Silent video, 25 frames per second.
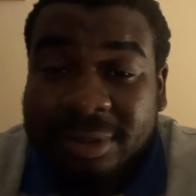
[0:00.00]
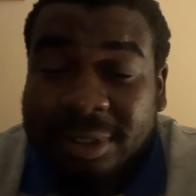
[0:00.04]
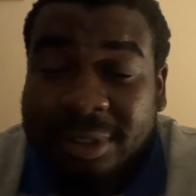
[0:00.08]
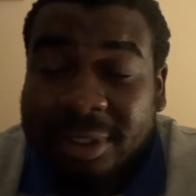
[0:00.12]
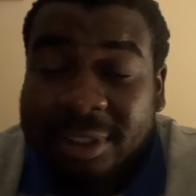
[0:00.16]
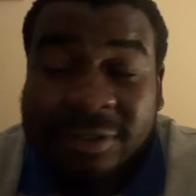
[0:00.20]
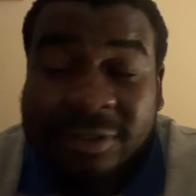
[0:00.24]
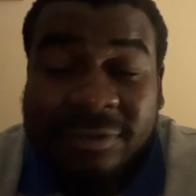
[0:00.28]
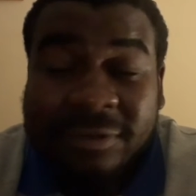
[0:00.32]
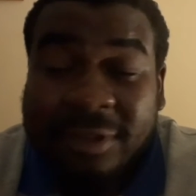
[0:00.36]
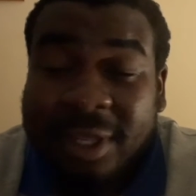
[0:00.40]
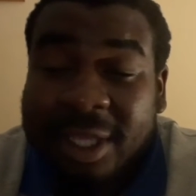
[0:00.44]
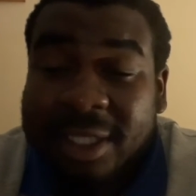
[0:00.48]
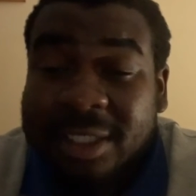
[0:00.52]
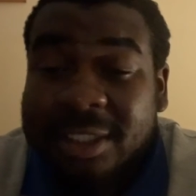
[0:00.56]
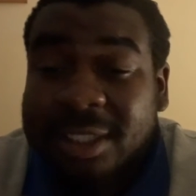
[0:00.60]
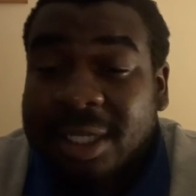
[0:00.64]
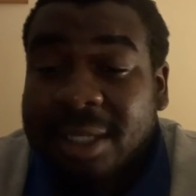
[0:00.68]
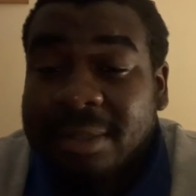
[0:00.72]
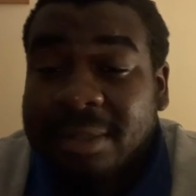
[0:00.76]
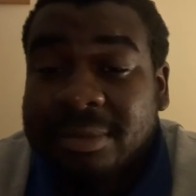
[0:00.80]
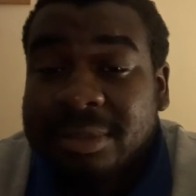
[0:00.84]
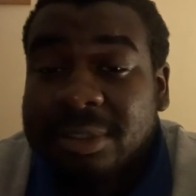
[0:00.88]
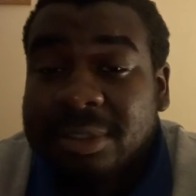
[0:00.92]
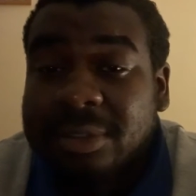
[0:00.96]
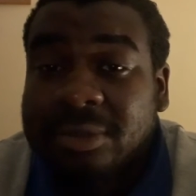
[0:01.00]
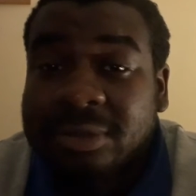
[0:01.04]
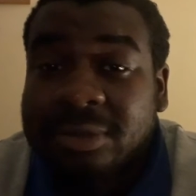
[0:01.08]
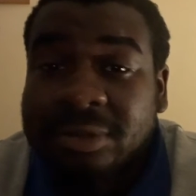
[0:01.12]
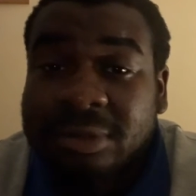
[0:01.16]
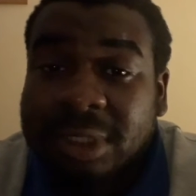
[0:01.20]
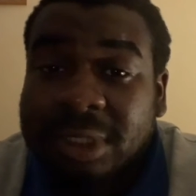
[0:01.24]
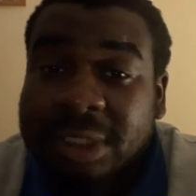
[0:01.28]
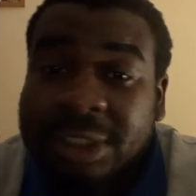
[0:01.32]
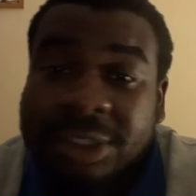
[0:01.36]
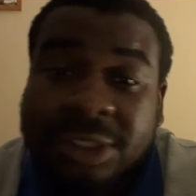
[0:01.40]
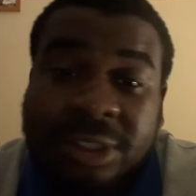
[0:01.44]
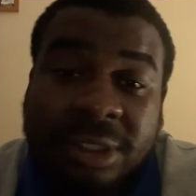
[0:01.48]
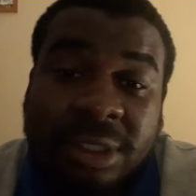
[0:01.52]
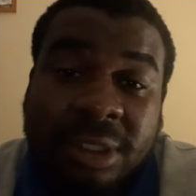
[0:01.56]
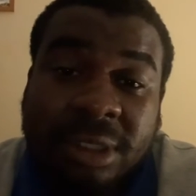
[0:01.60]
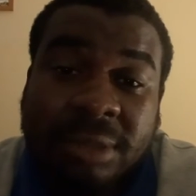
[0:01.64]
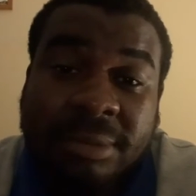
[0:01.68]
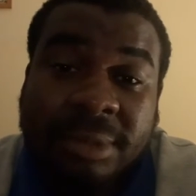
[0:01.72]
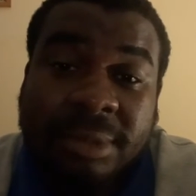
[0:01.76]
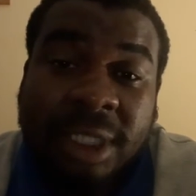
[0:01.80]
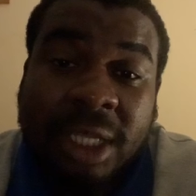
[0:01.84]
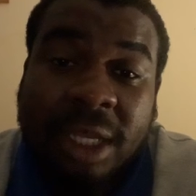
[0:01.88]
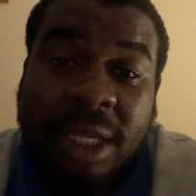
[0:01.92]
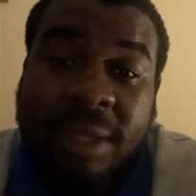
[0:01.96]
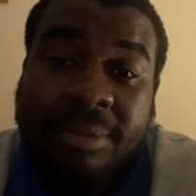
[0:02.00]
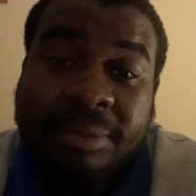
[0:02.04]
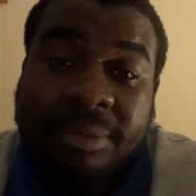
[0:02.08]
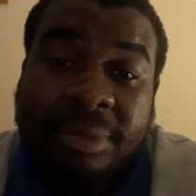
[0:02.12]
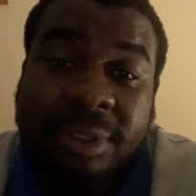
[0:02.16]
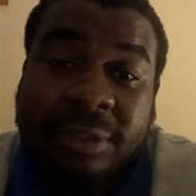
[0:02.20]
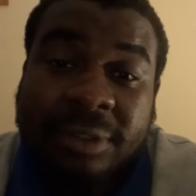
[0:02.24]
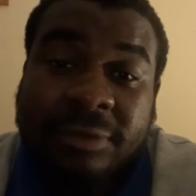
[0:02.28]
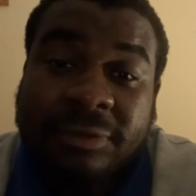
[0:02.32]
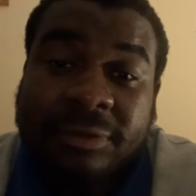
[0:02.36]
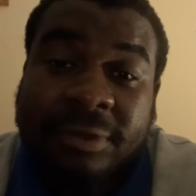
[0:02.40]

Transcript: It's facts. Them two legitimately have beef.